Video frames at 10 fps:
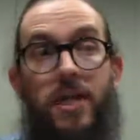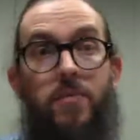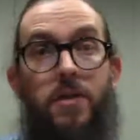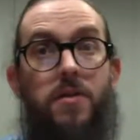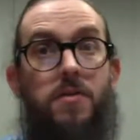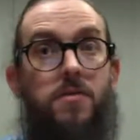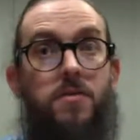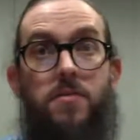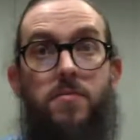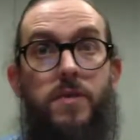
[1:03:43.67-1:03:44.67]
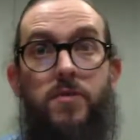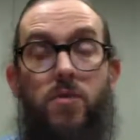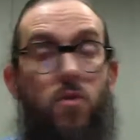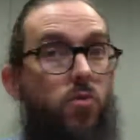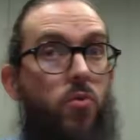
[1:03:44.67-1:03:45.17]
because
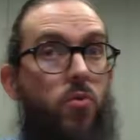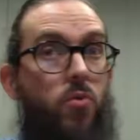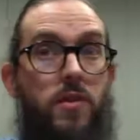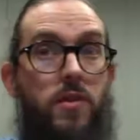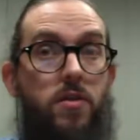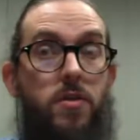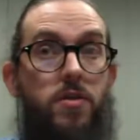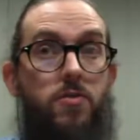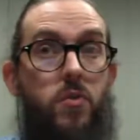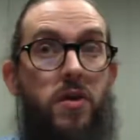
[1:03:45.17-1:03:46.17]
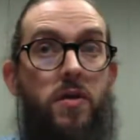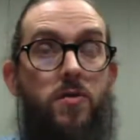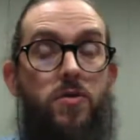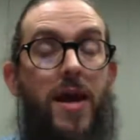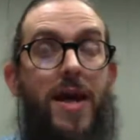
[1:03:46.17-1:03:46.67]
all the work you're going to be doing
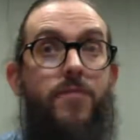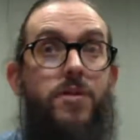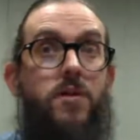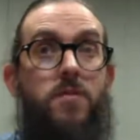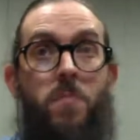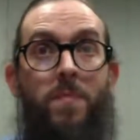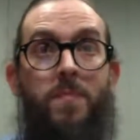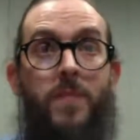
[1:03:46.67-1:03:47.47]
or you have done,